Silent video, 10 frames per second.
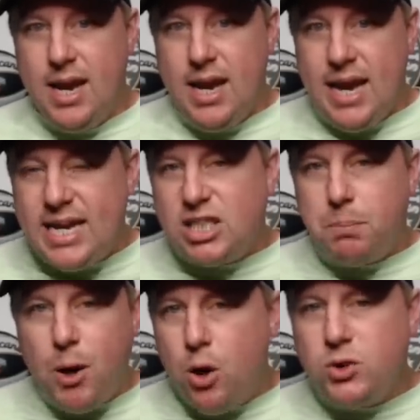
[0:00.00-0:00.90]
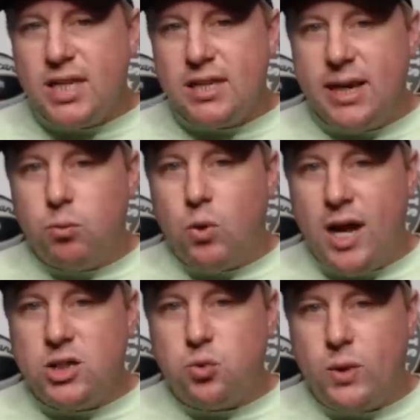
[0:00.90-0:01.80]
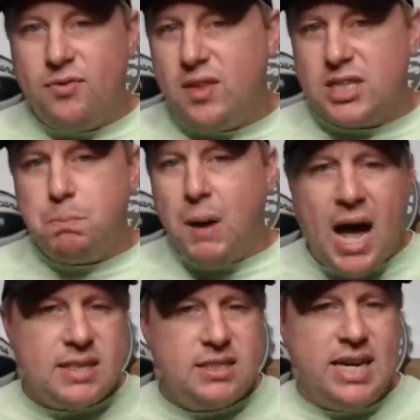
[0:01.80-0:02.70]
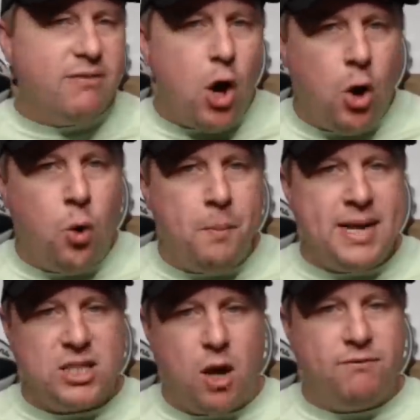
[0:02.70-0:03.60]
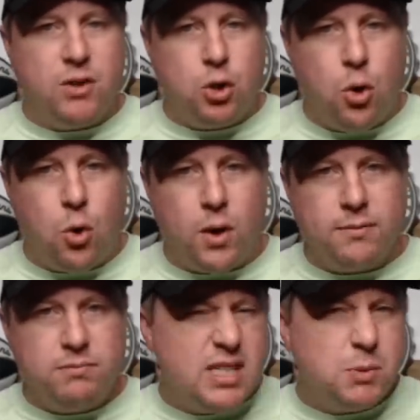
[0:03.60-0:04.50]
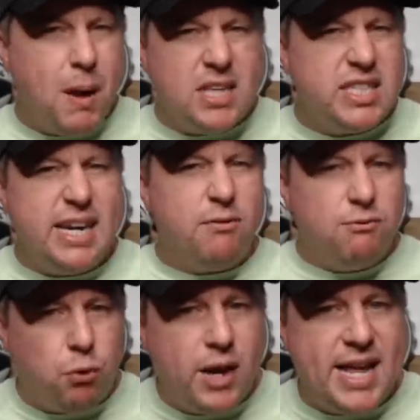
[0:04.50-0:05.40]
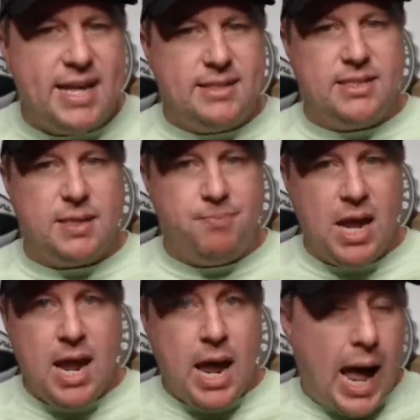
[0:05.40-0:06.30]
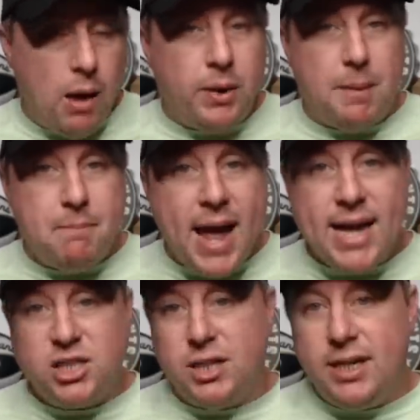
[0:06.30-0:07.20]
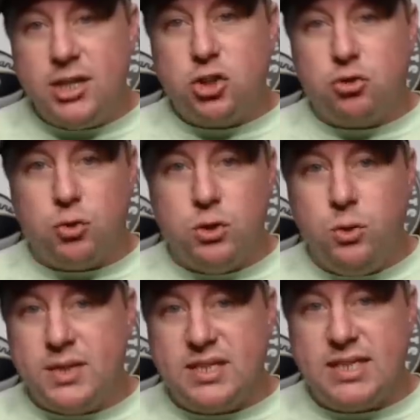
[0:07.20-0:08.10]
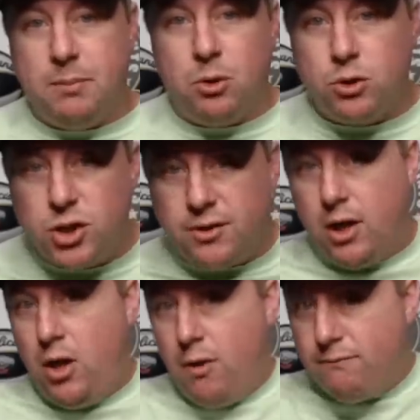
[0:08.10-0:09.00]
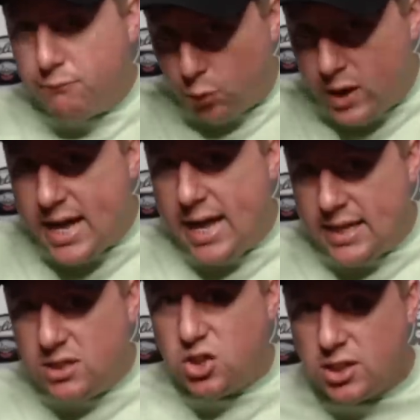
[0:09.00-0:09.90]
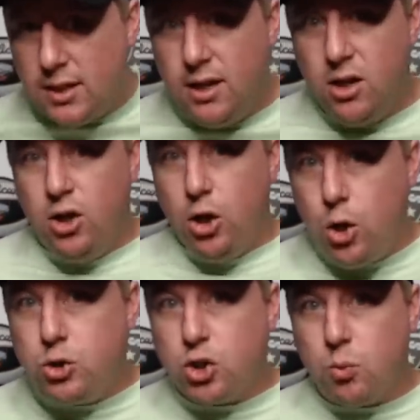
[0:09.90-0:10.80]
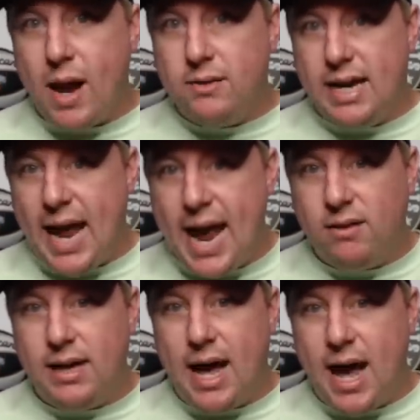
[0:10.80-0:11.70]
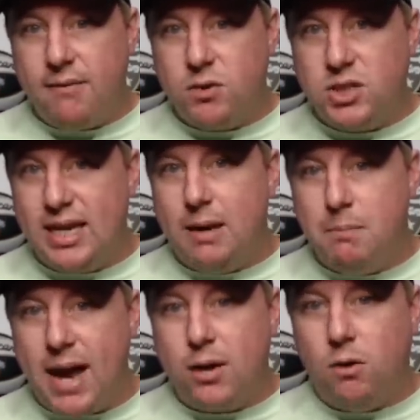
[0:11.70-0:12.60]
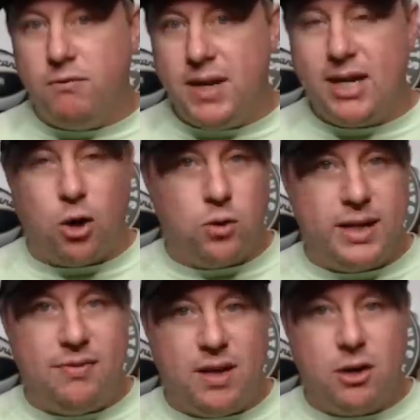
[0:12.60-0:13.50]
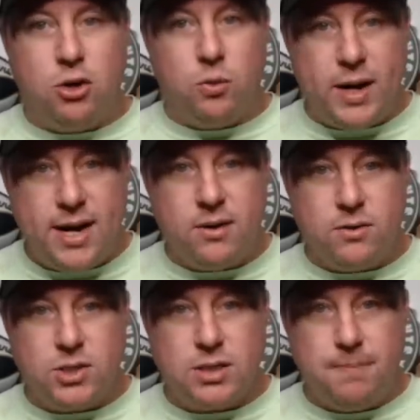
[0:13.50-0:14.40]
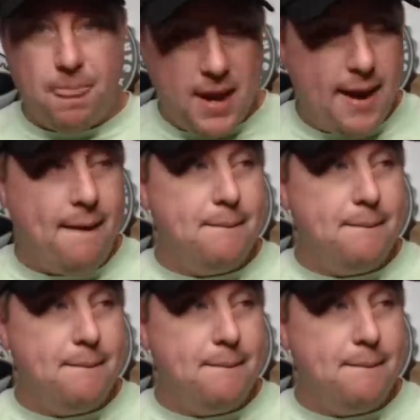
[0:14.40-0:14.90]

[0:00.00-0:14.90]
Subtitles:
He supposedly runs with this posse of homies off the court, this posse of friends. I would imagine his crew is similar to the friends who surrounded Allen Iverson and Michael Vick early in their careers. Yeah.